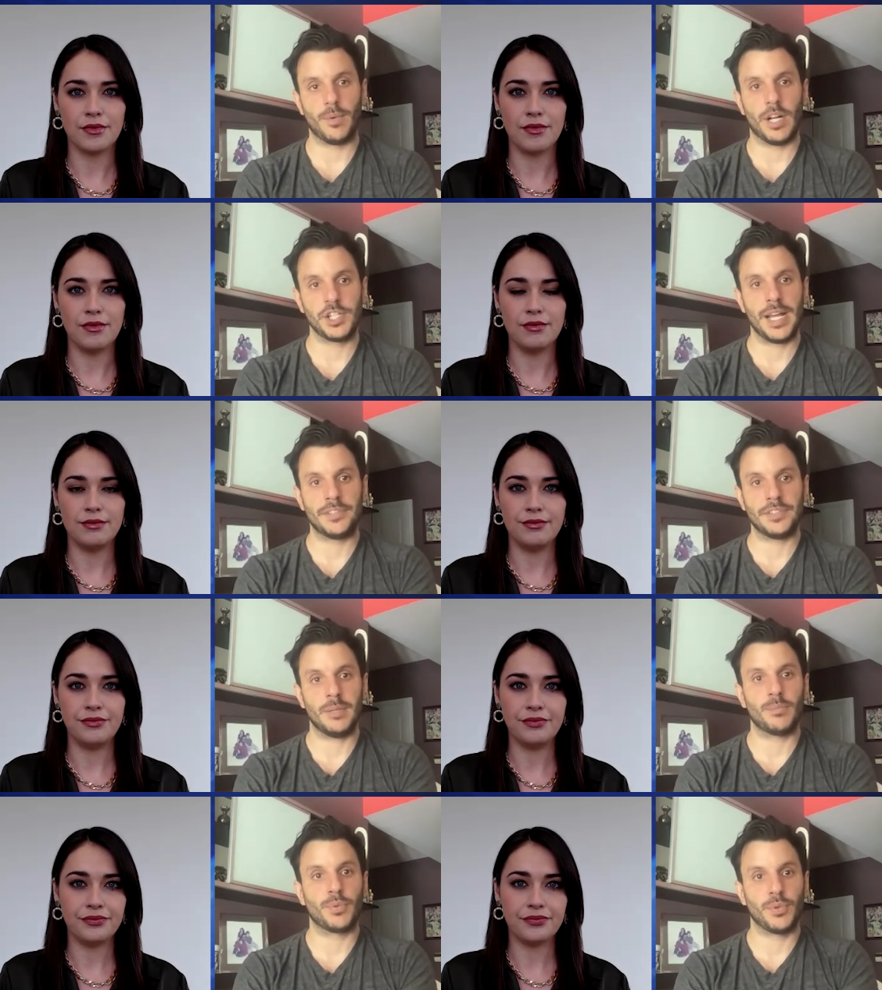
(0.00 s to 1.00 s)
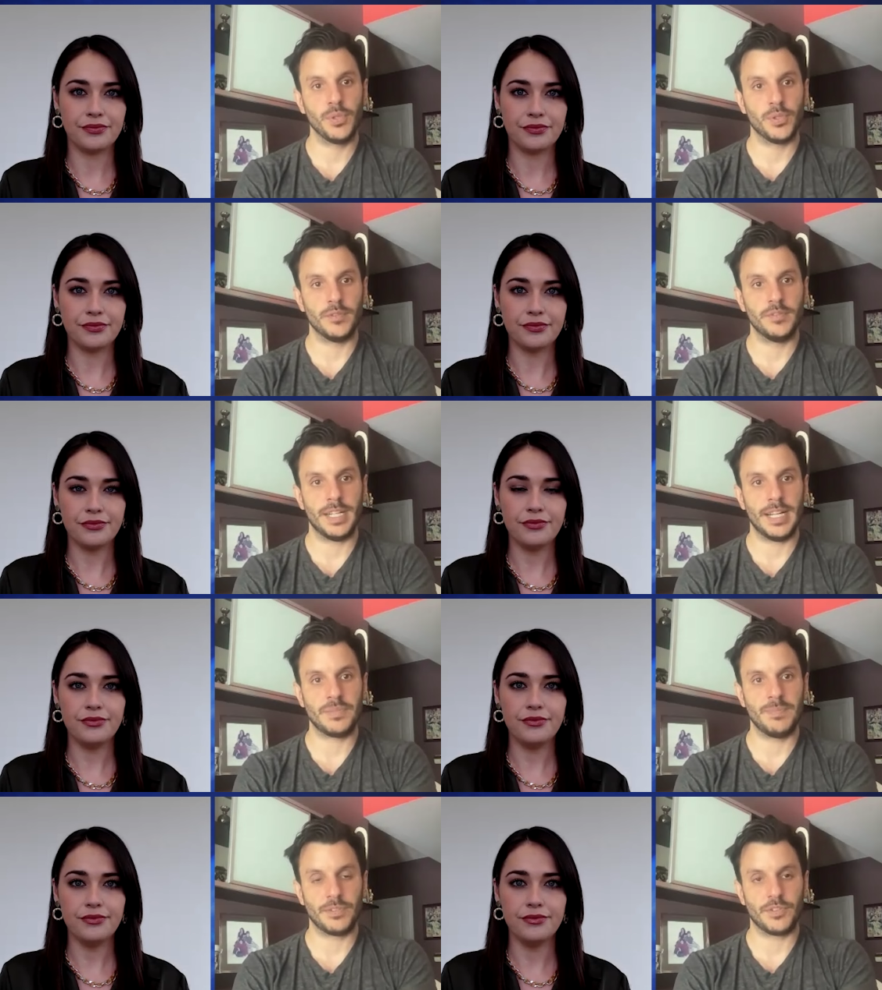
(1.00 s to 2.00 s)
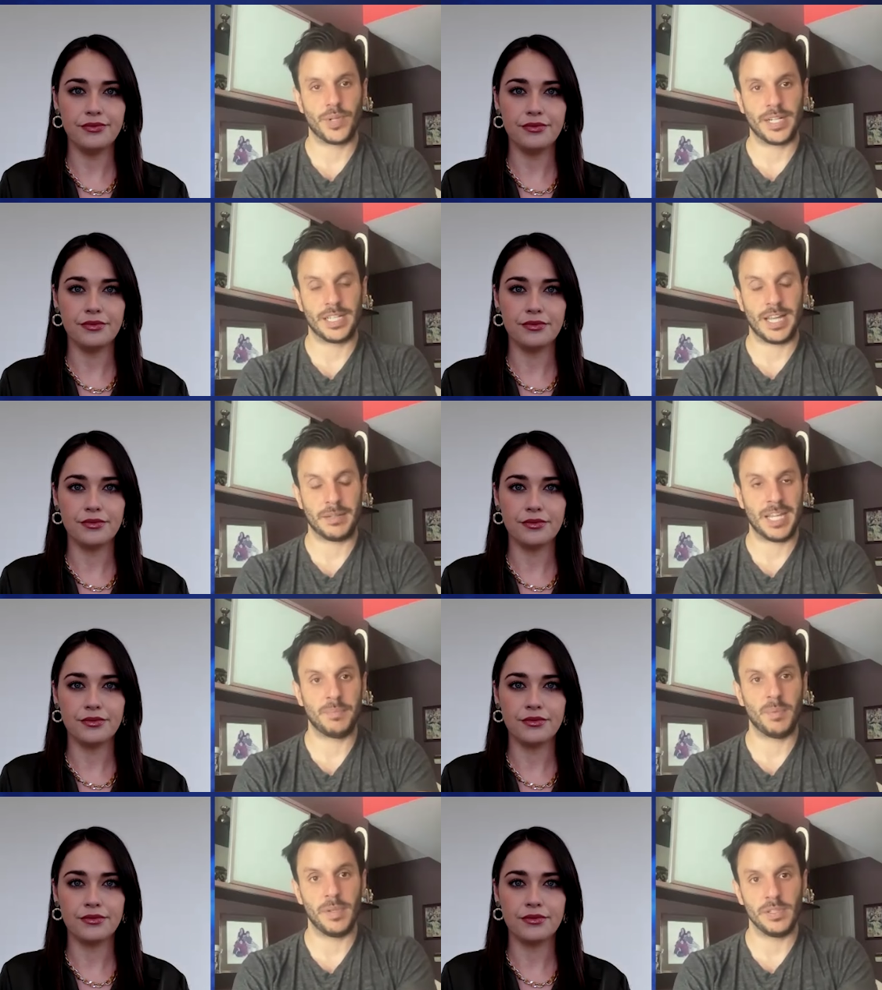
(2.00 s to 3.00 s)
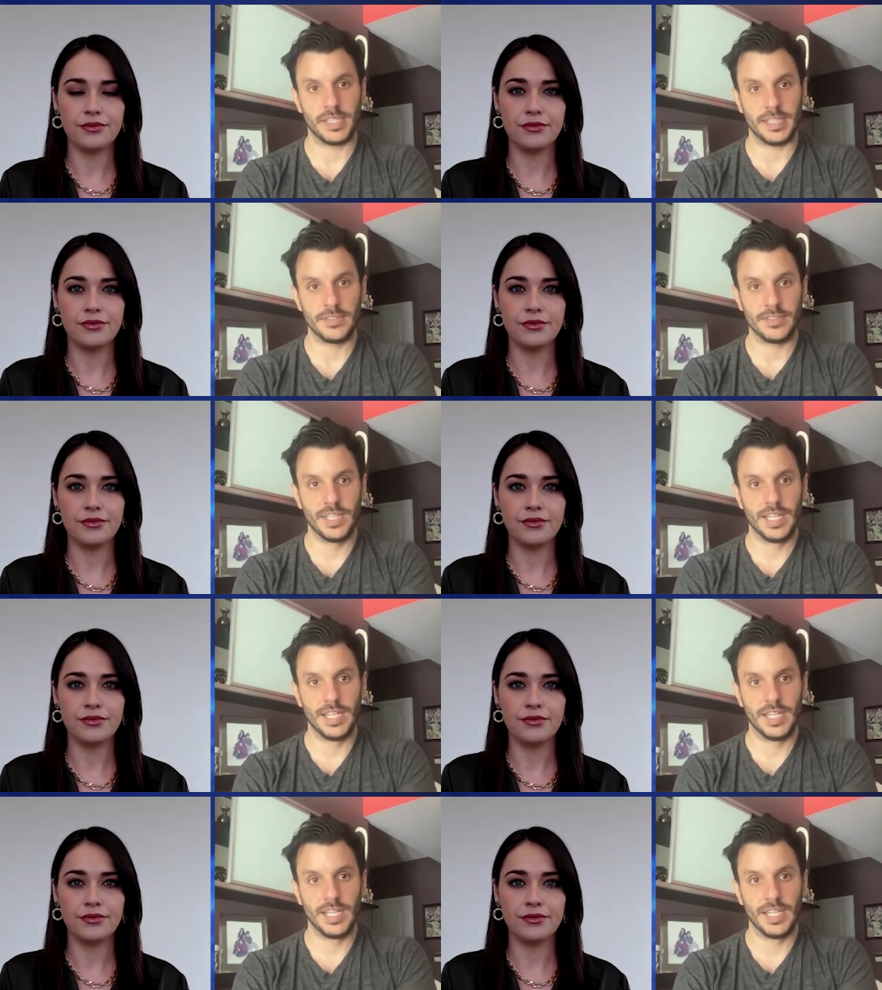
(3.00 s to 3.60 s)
Speaker 1: Russia has improved its missile strike ca- capabilities.